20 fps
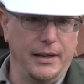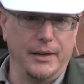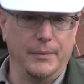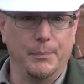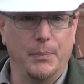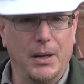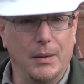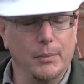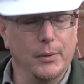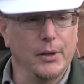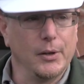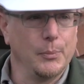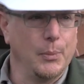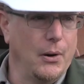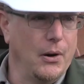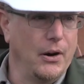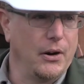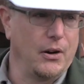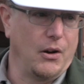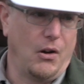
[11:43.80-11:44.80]
a public
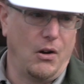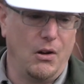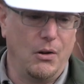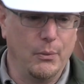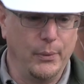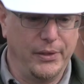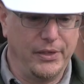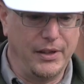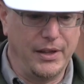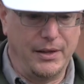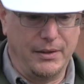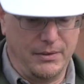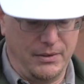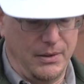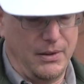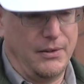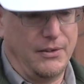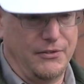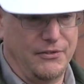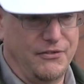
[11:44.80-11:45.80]
park, all within
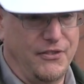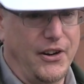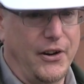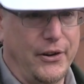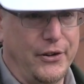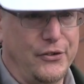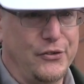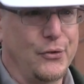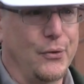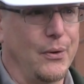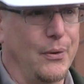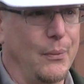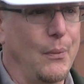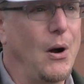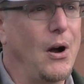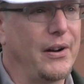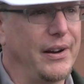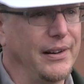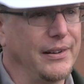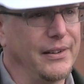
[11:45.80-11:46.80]
very short
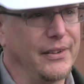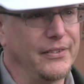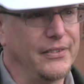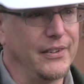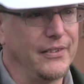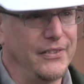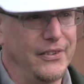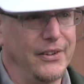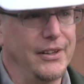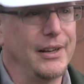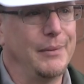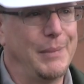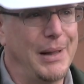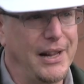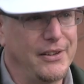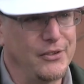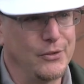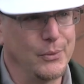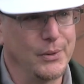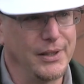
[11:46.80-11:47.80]
walking distance. You can
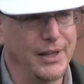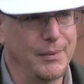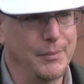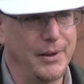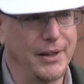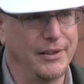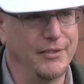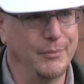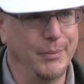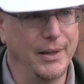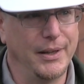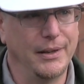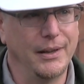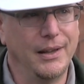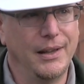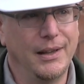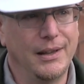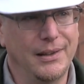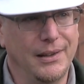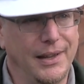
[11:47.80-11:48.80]
imagine what that might have been
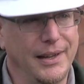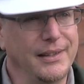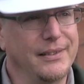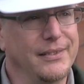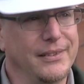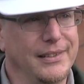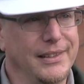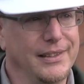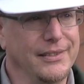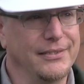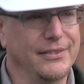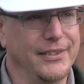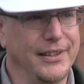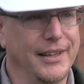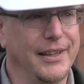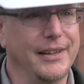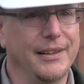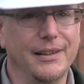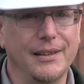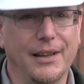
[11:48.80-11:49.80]
like to live
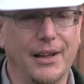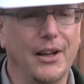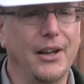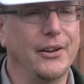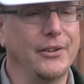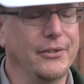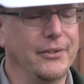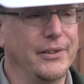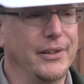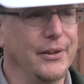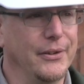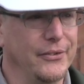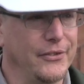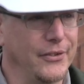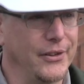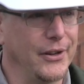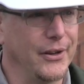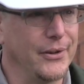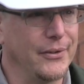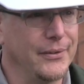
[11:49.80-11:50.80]
in 100 years
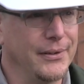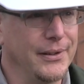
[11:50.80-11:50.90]
ago.